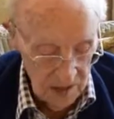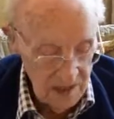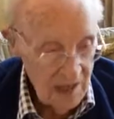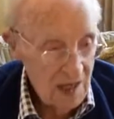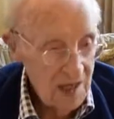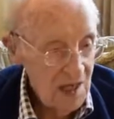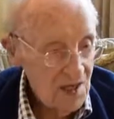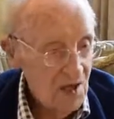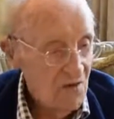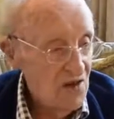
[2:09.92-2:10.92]

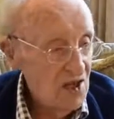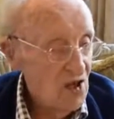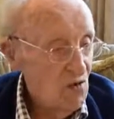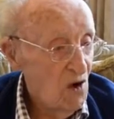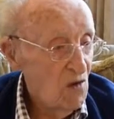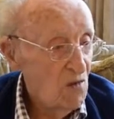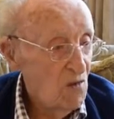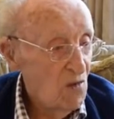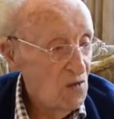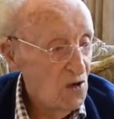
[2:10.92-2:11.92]
That's the official
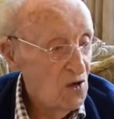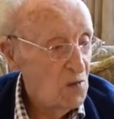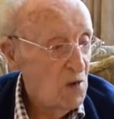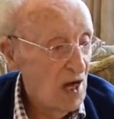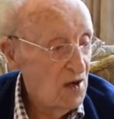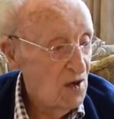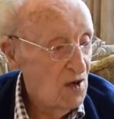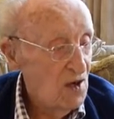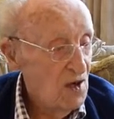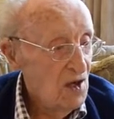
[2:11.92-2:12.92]
one used by
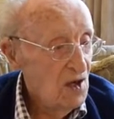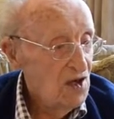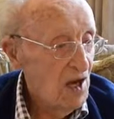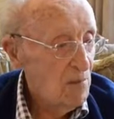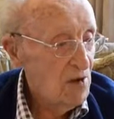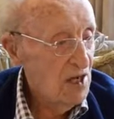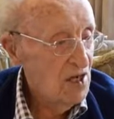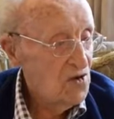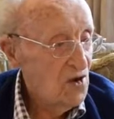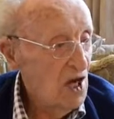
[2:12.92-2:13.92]
the
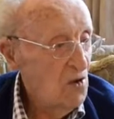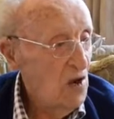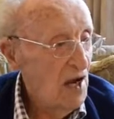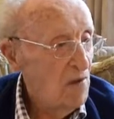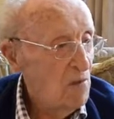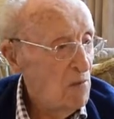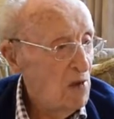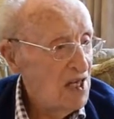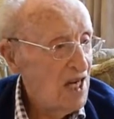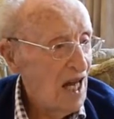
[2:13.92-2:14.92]
Japanese Railway yeah.
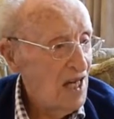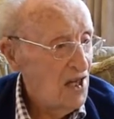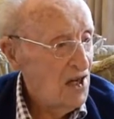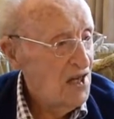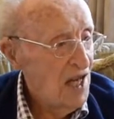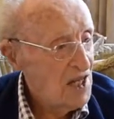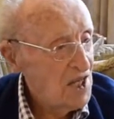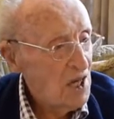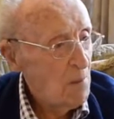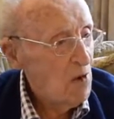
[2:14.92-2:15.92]
Battalion. They had
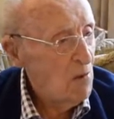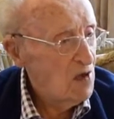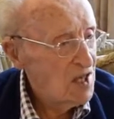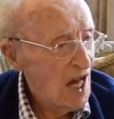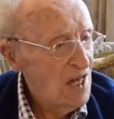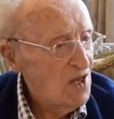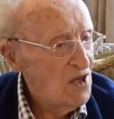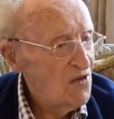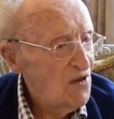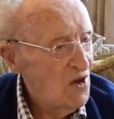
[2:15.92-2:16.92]
separate
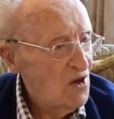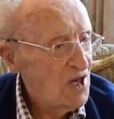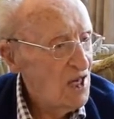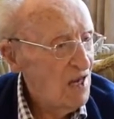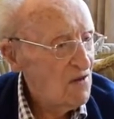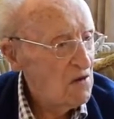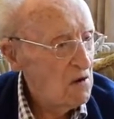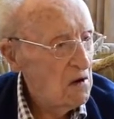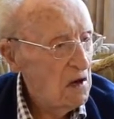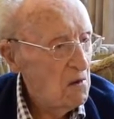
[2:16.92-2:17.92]
battalions for looking
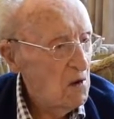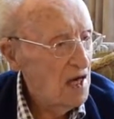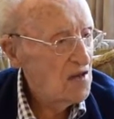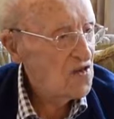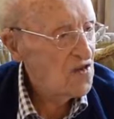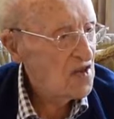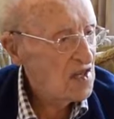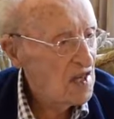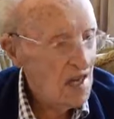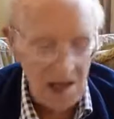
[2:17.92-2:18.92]
after railways and
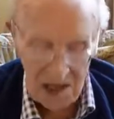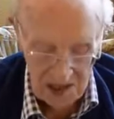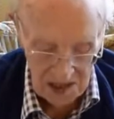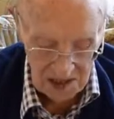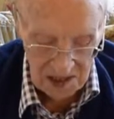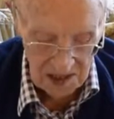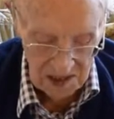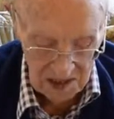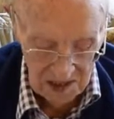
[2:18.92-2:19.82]
things like that. Mm.